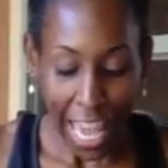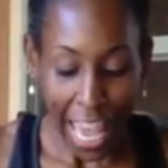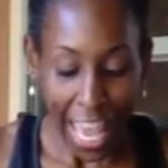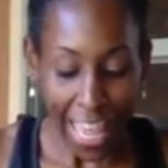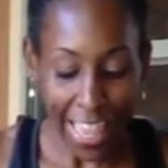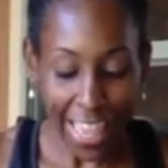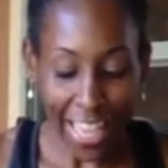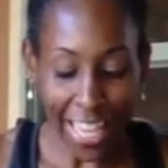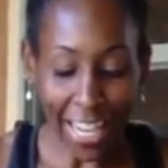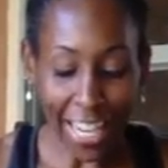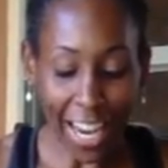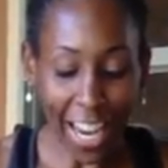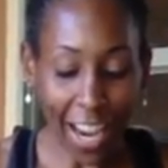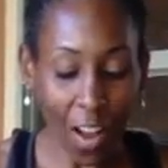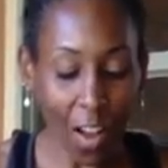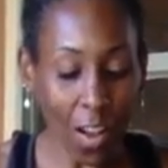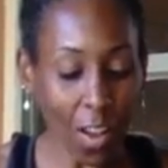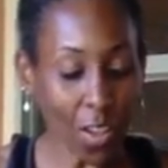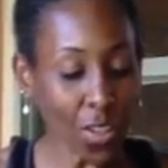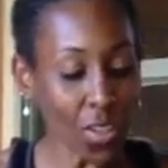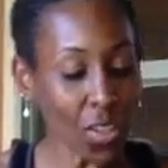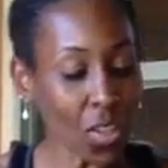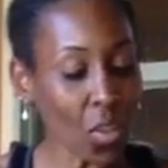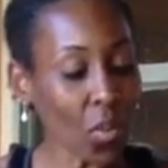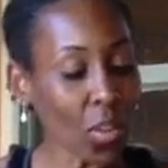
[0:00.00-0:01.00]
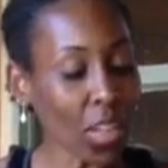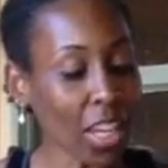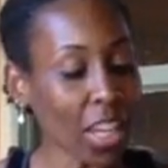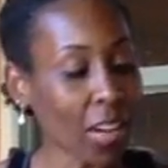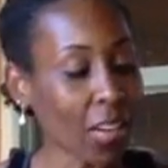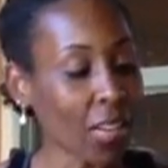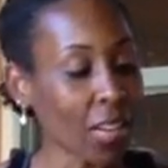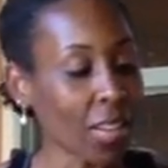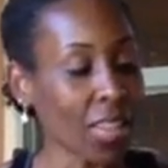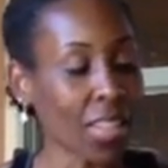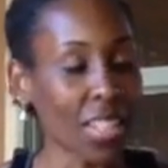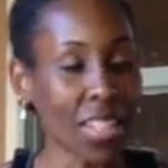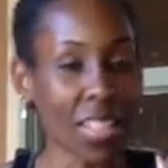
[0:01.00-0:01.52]
And then I also
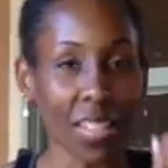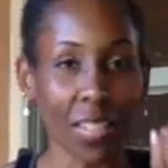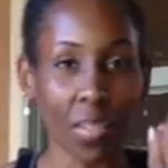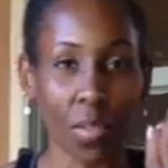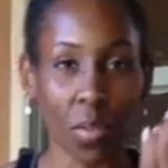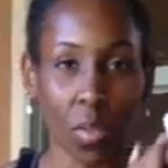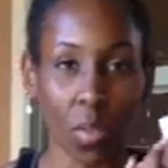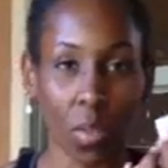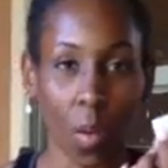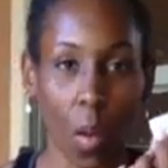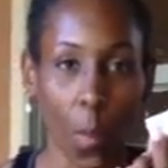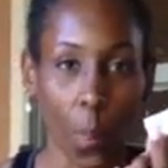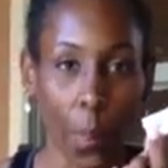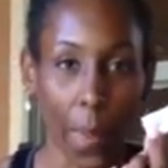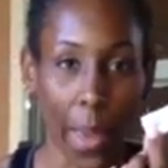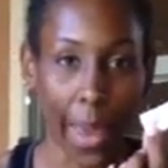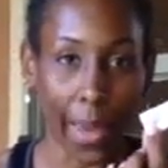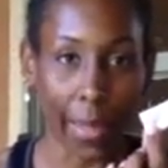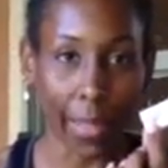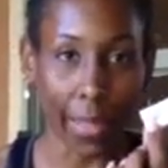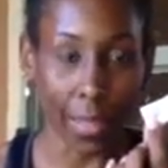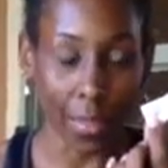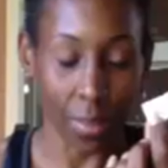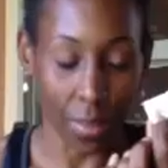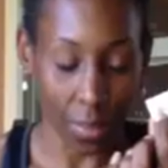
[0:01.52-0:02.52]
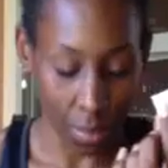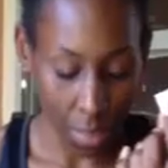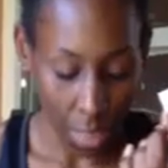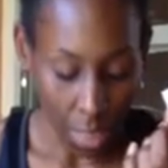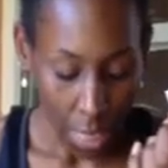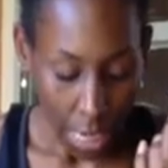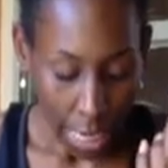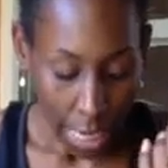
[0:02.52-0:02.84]
carry these little salt packets.